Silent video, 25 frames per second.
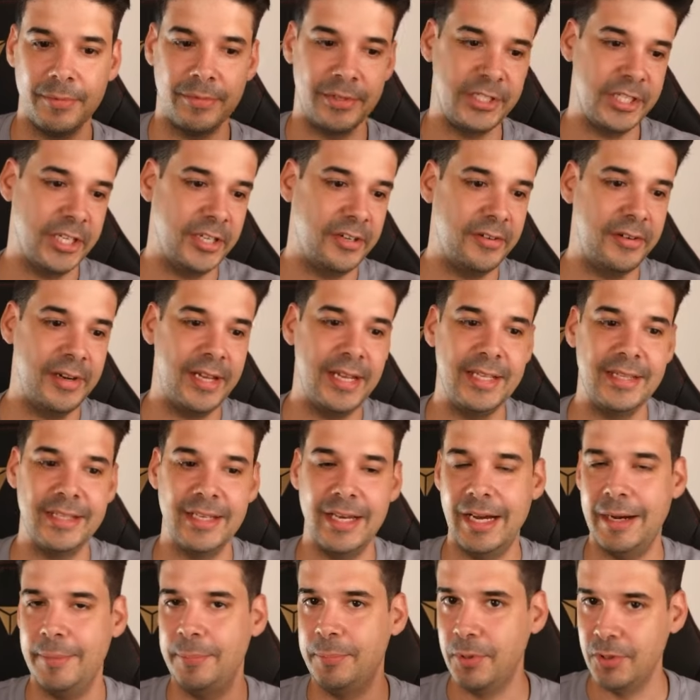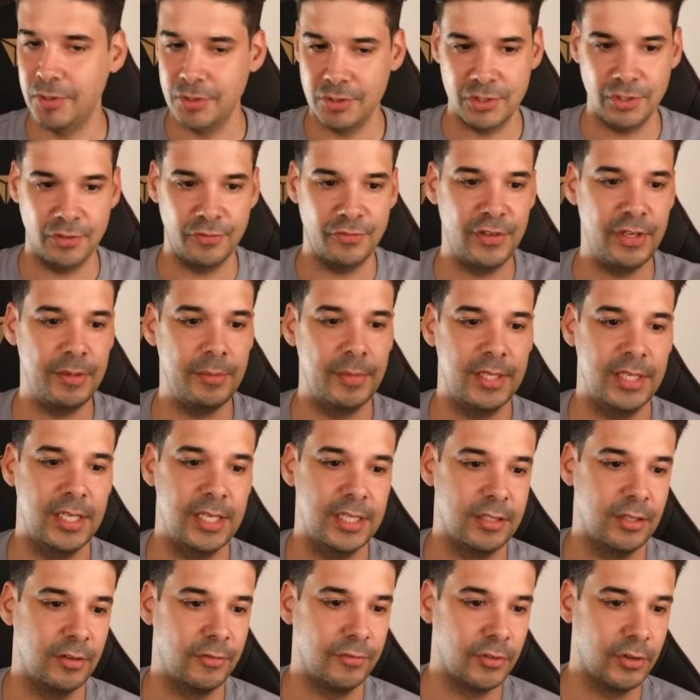generate a bunch of
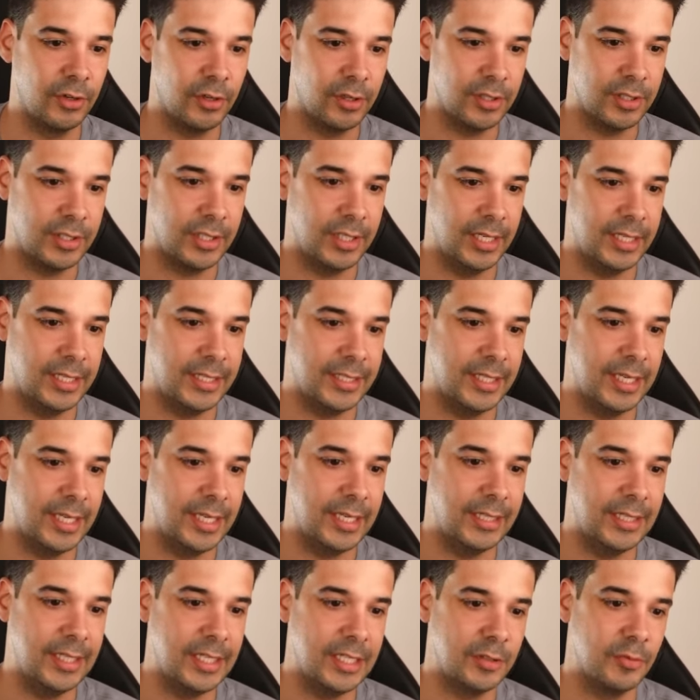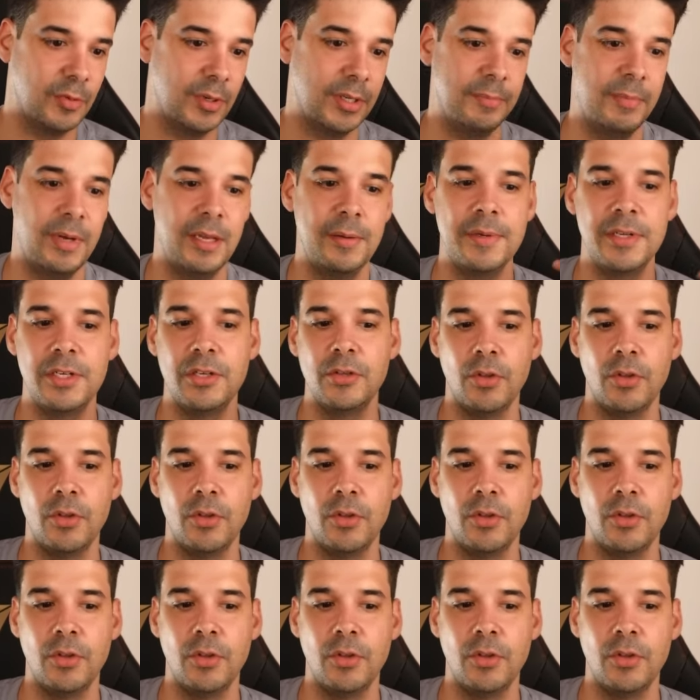images. Of course, let's say this one, maybe you